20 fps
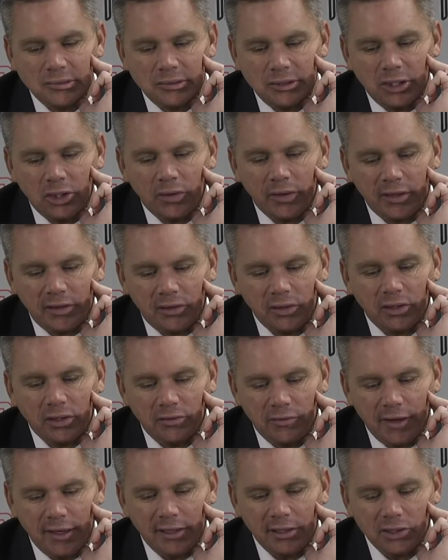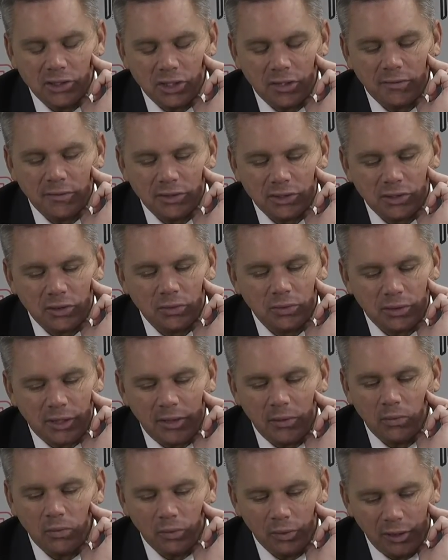they took advantage of us. They
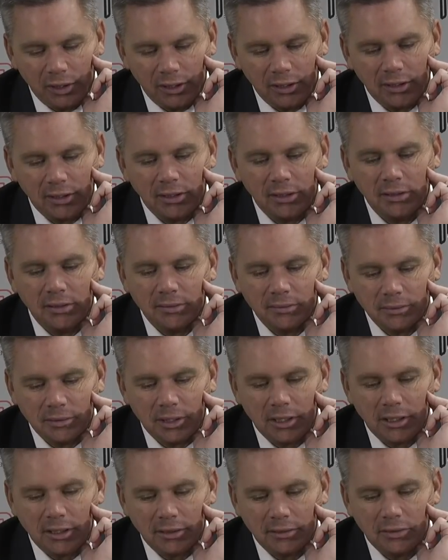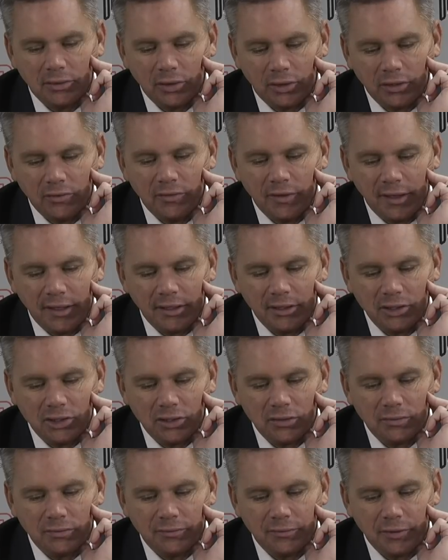really took advantage
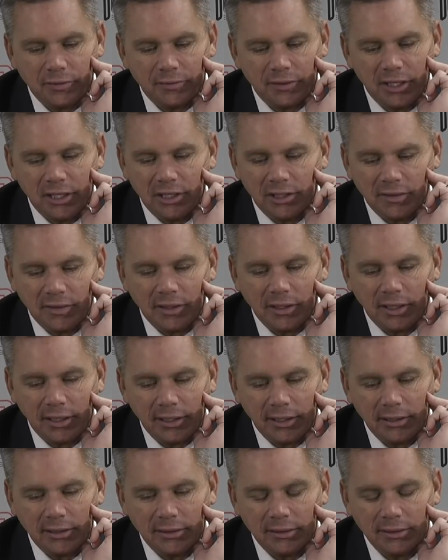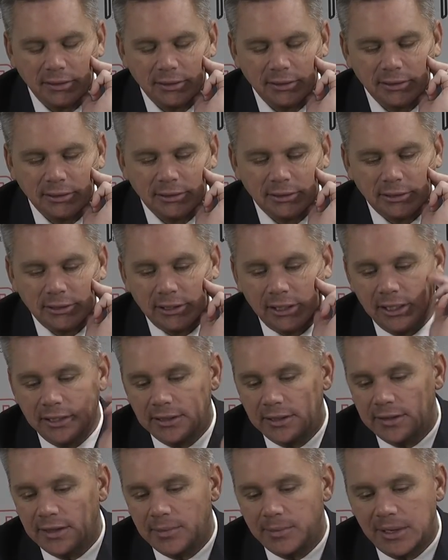of getting in the lane. And
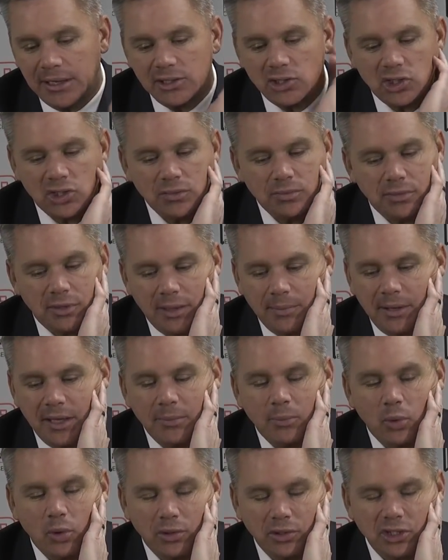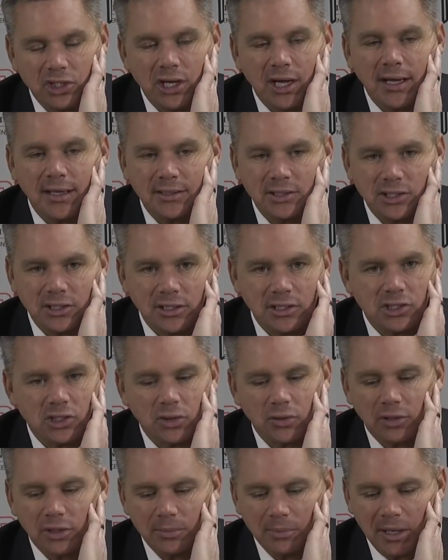then they made more shots. They
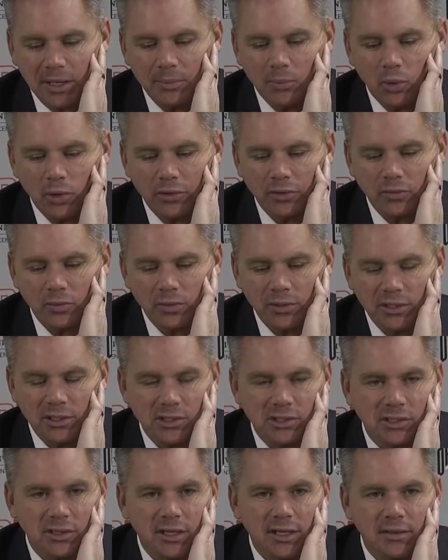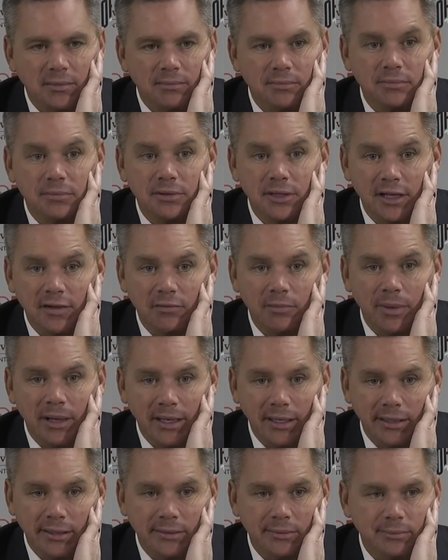certainly made more threes than they've
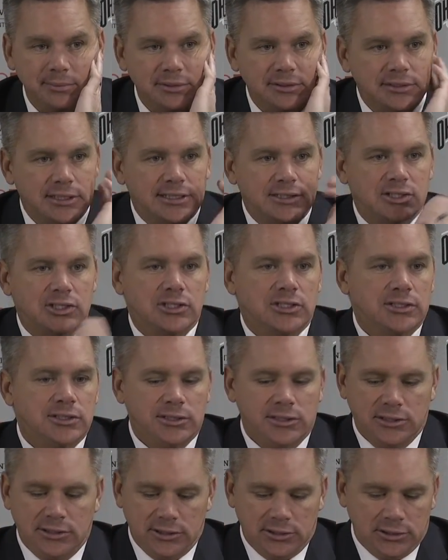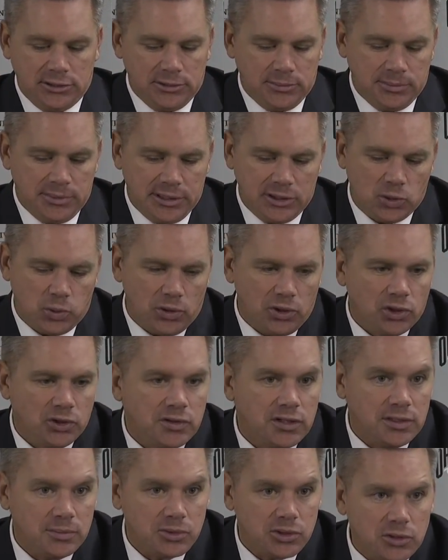made. But that's what good
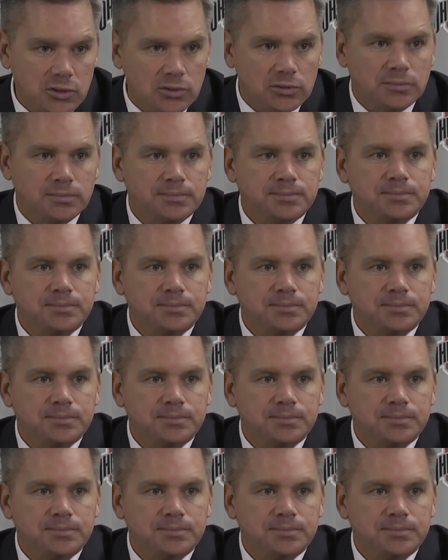teams do.